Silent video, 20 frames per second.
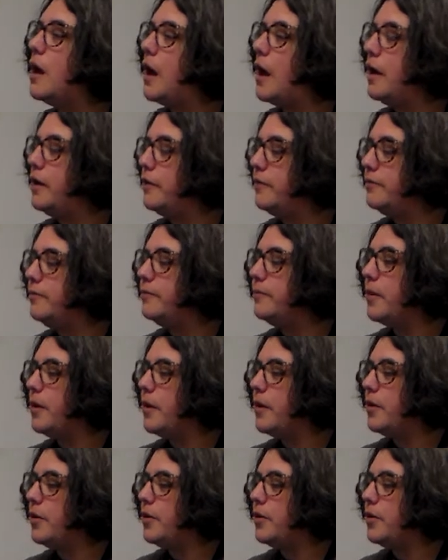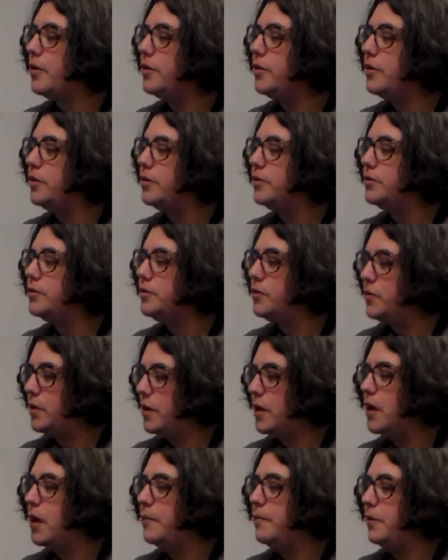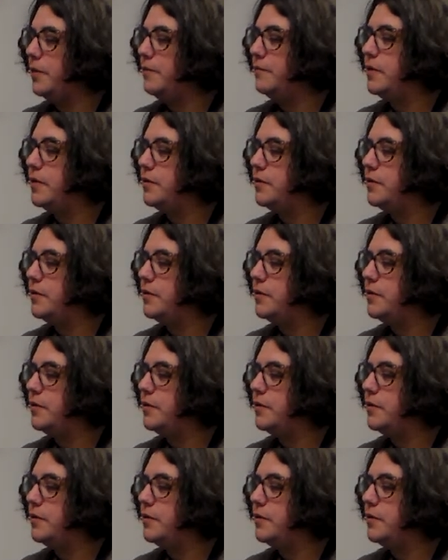I'm doing a couple of